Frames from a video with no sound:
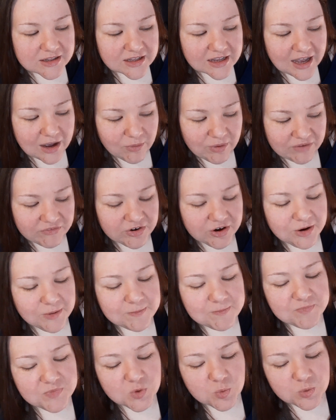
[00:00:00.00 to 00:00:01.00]
However,
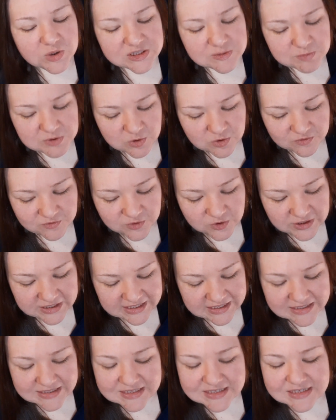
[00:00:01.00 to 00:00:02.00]
what's beautiful
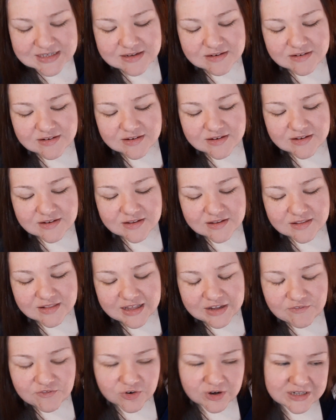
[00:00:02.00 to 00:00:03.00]
is,
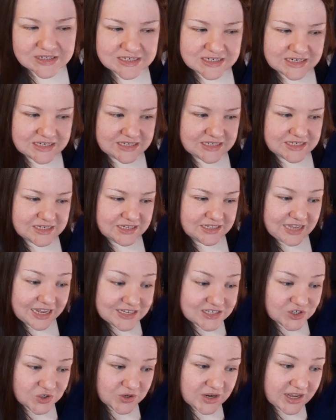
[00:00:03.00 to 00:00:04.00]
like for instance,
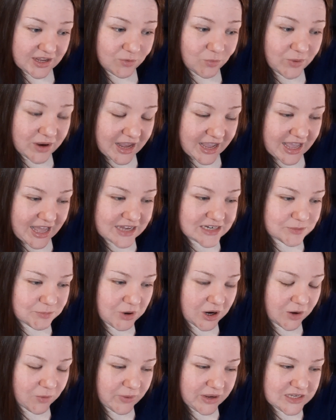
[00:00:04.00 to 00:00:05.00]
yesterday when I had to
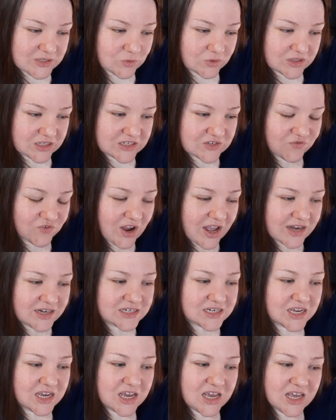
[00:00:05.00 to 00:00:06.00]
part ways with this
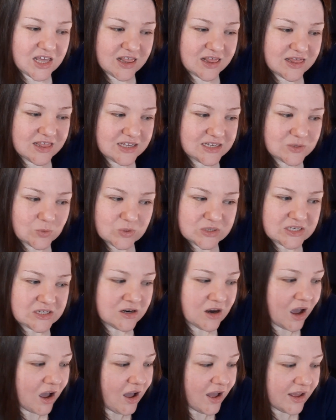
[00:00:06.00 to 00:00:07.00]
friend, this was
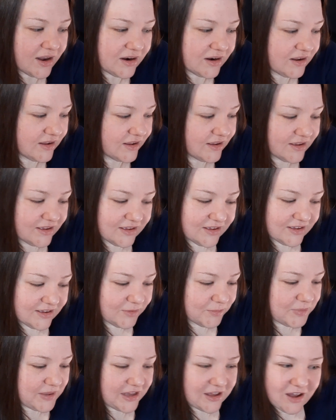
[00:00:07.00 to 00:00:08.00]
not
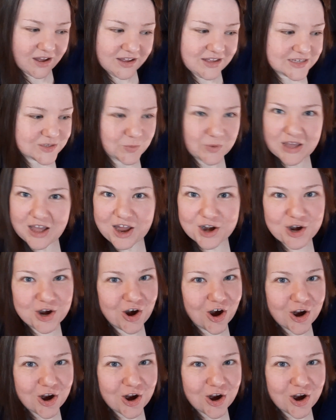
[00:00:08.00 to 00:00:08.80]
because we got in an